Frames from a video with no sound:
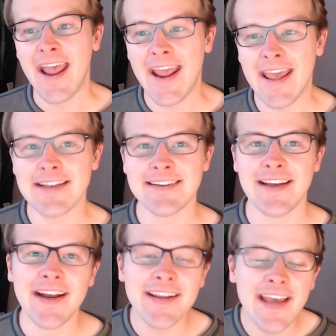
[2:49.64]
And
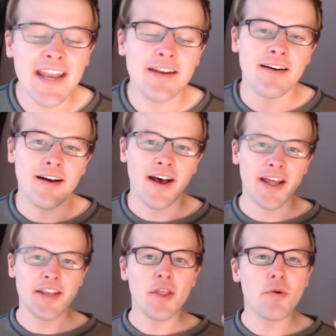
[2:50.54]
again,
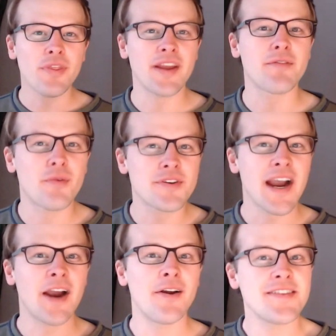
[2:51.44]
another thing for
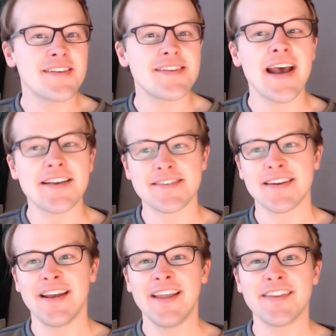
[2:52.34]
retirees is,
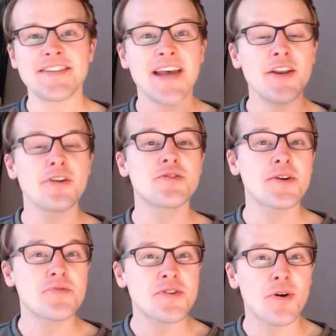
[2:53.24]
yes, the 10-year
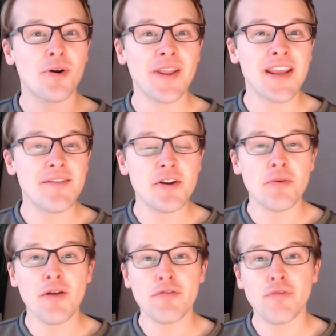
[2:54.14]
Treasury is currently giving you
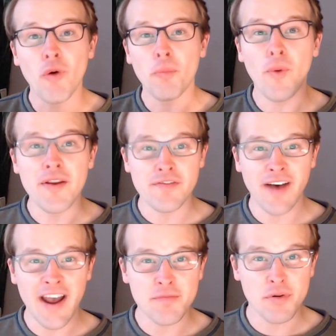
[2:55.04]
around
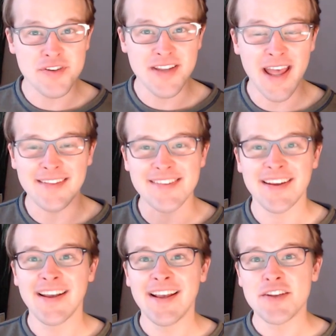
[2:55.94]
4.5%.
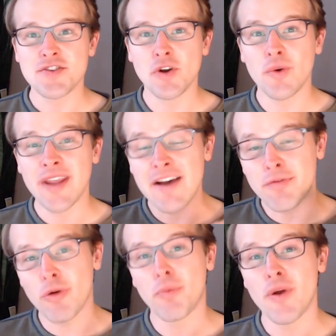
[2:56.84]
So yeah,
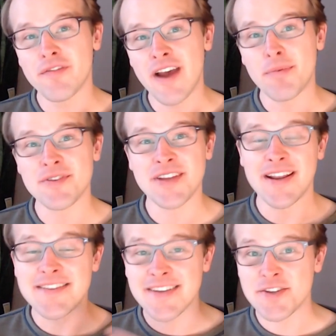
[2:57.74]
4.5%
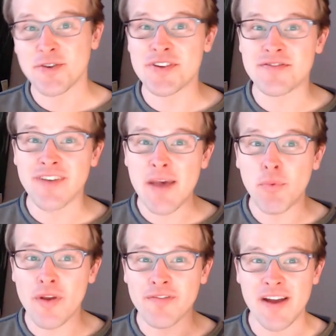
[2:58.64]
isn't as good as
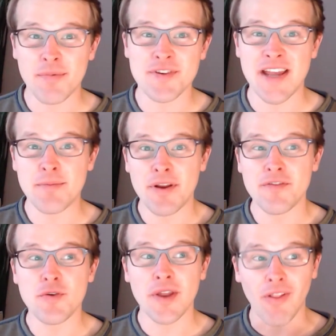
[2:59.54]
5.5%, but if
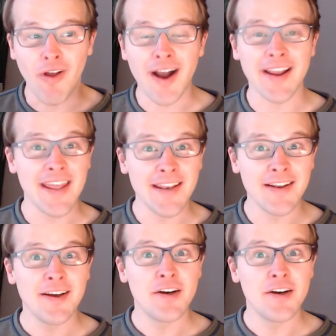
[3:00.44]
you can lock in